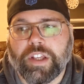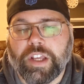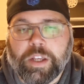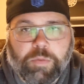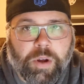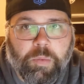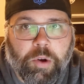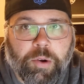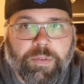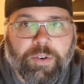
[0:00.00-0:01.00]
he went
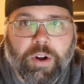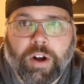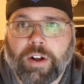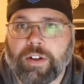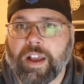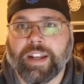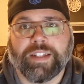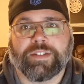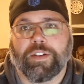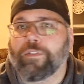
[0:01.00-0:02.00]
one overall and
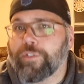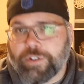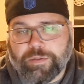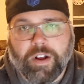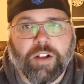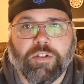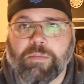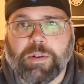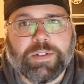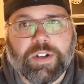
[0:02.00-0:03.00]
he's a first rounder
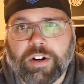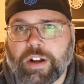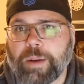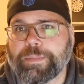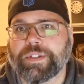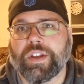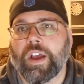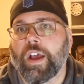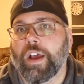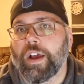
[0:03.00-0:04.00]
in most startups.
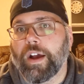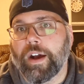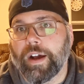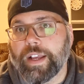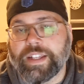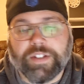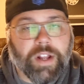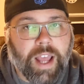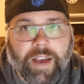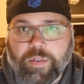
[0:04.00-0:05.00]
He's
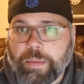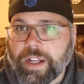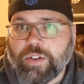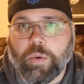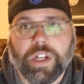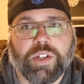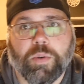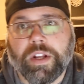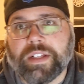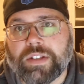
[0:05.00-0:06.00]
going to have a big twenty
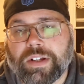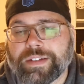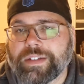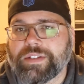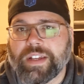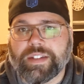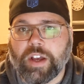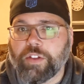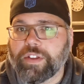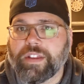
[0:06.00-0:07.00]
twenty as long as he stays
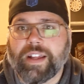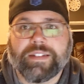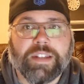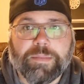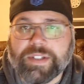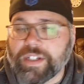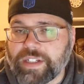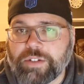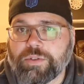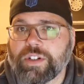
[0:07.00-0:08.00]
healthy. That team is
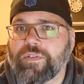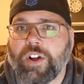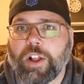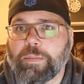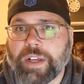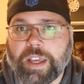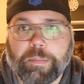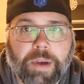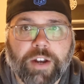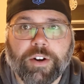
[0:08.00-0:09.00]
continuing to develop and
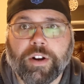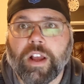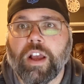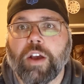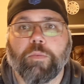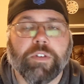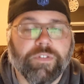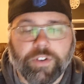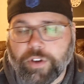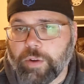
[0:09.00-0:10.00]
get better. We
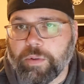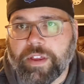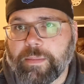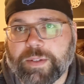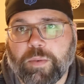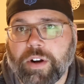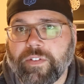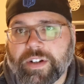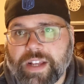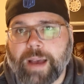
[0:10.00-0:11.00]
feel good with him as one of
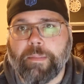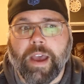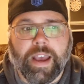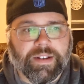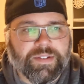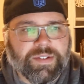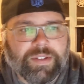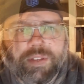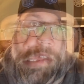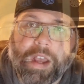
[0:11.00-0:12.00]
our top backs.
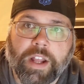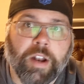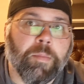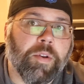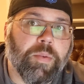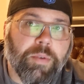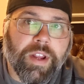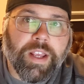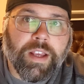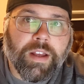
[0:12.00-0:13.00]
At number
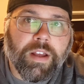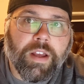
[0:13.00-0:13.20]
three,